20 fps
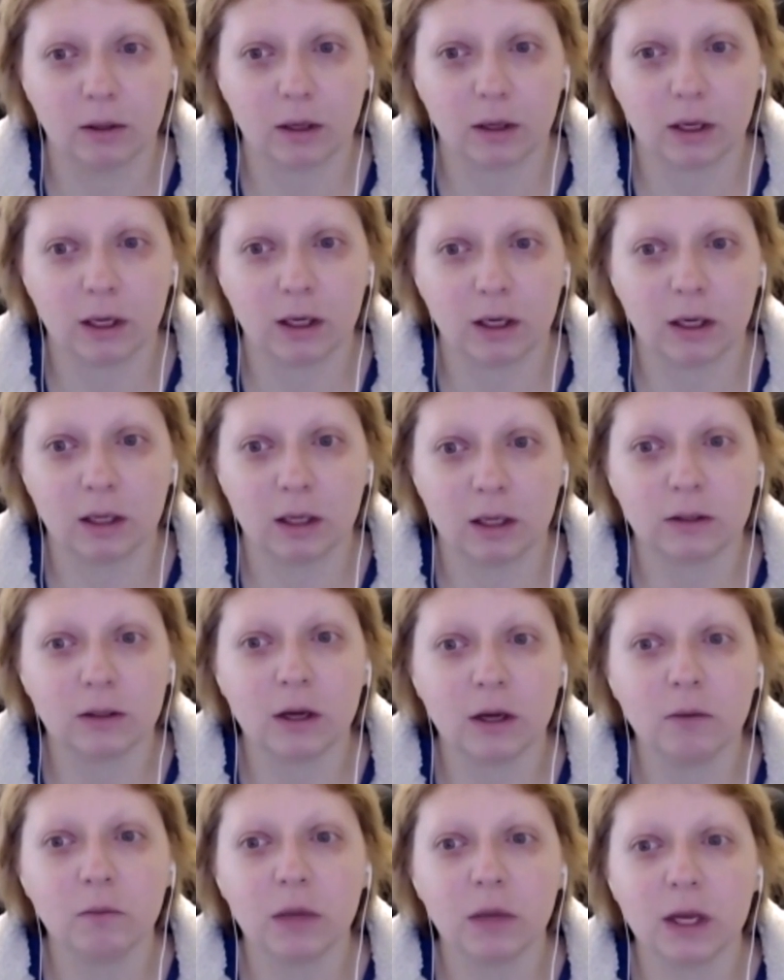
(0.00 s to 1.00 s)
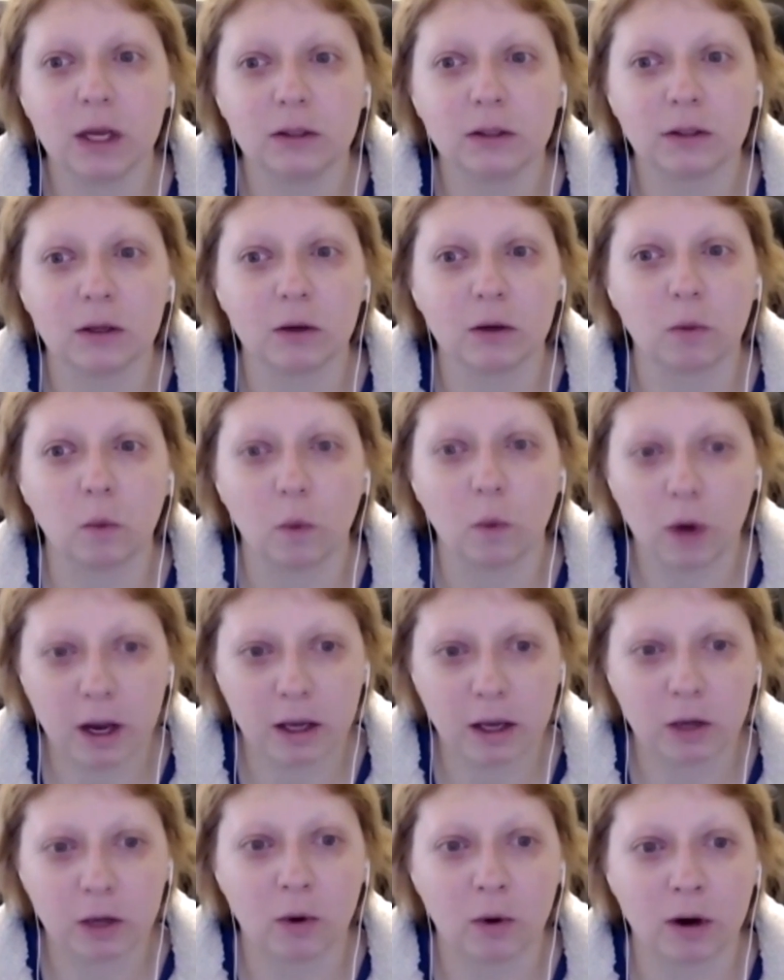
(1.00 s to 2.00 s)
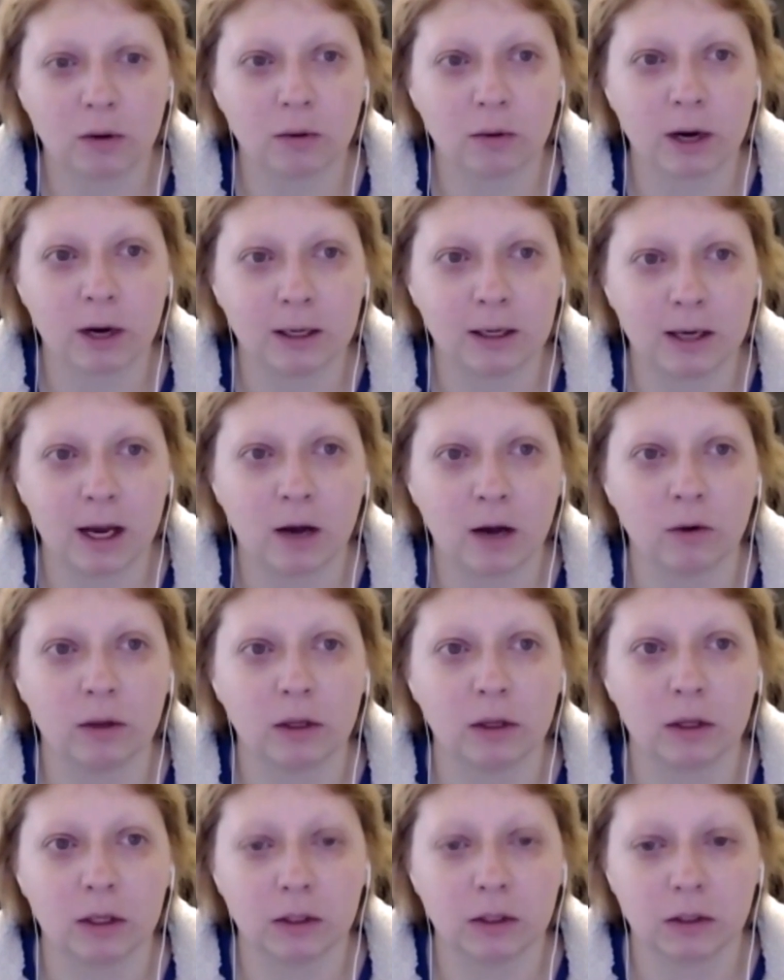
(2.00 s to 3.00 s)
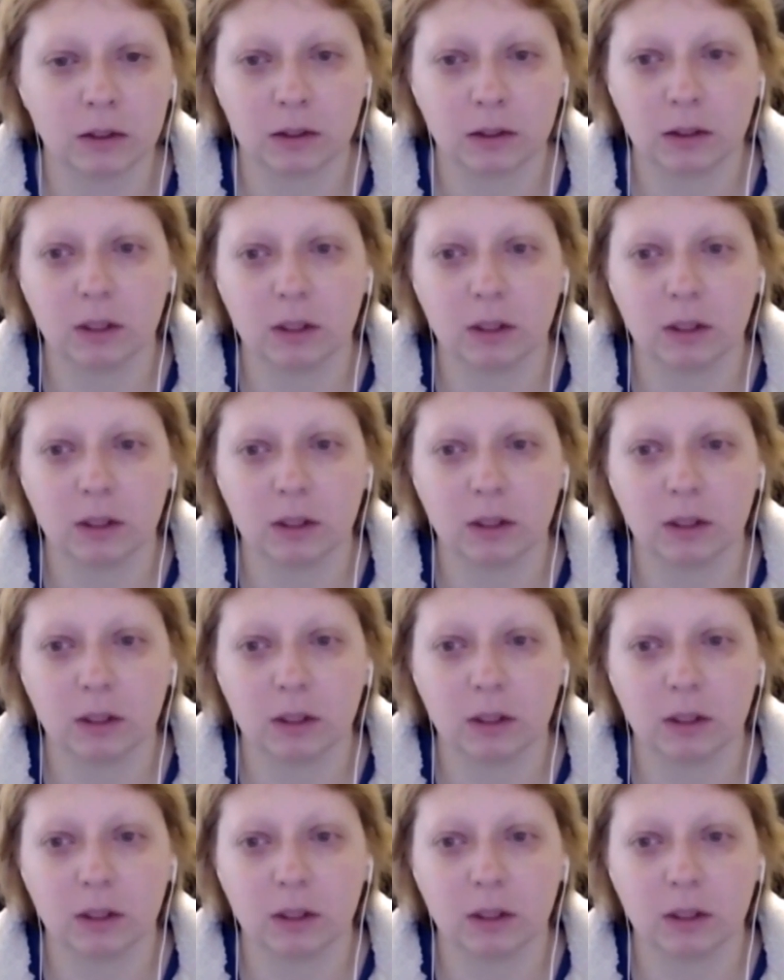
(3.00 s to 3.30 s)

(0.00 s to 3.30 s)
It's not based on what you are right now in this